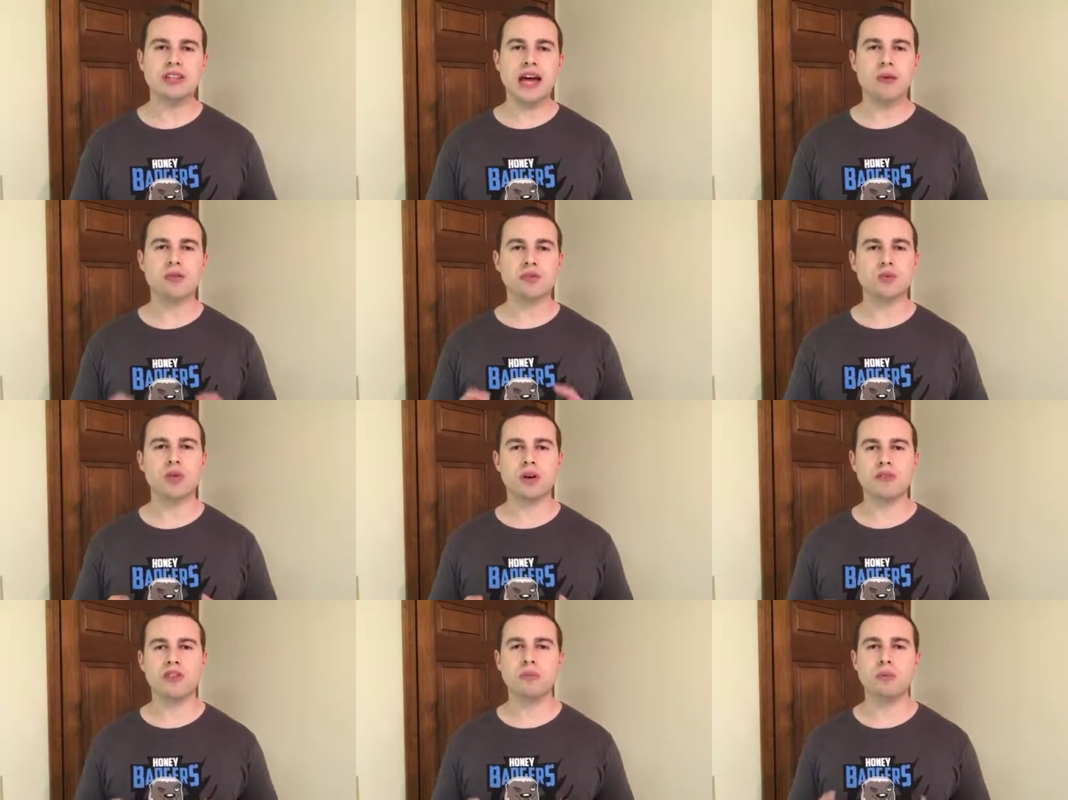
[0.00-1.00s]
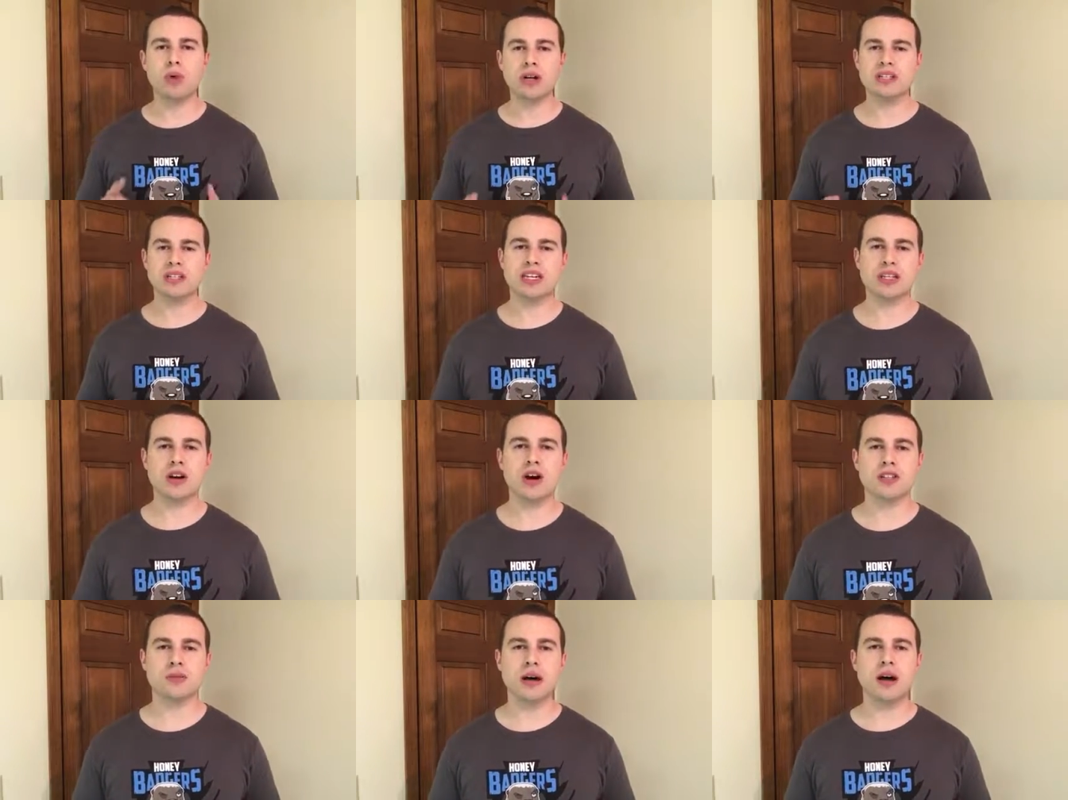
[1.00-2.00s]
That was one of the points that he
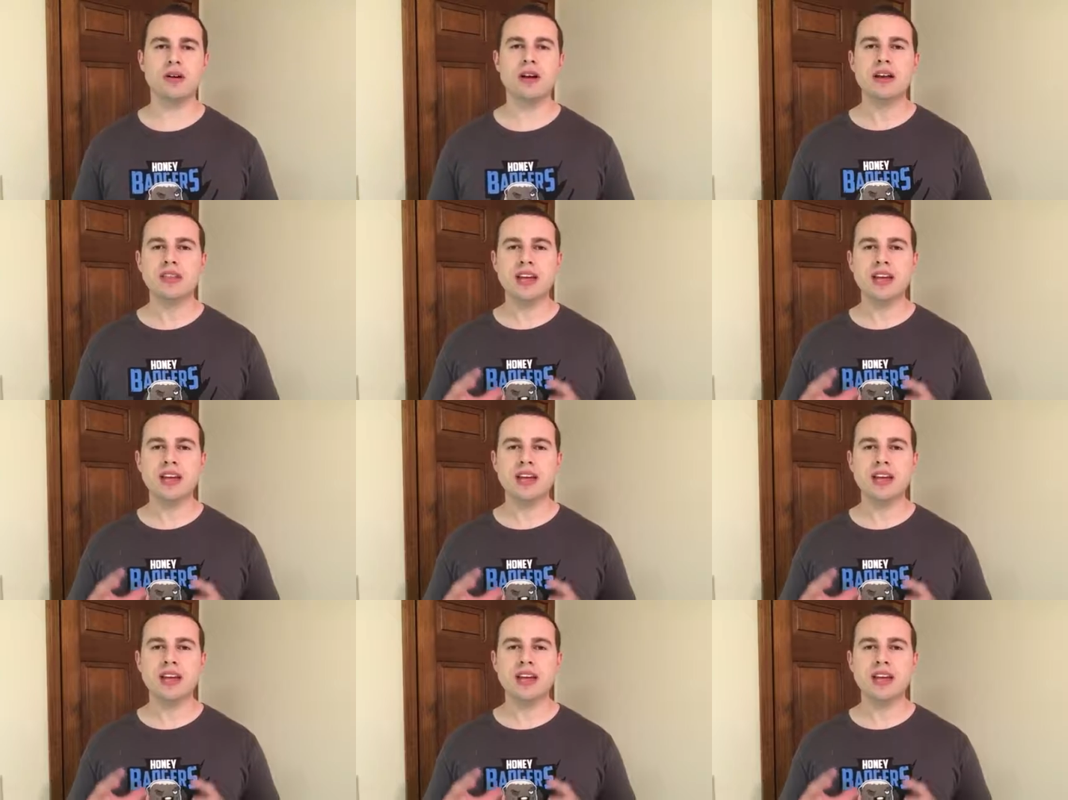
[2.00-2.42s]
talked about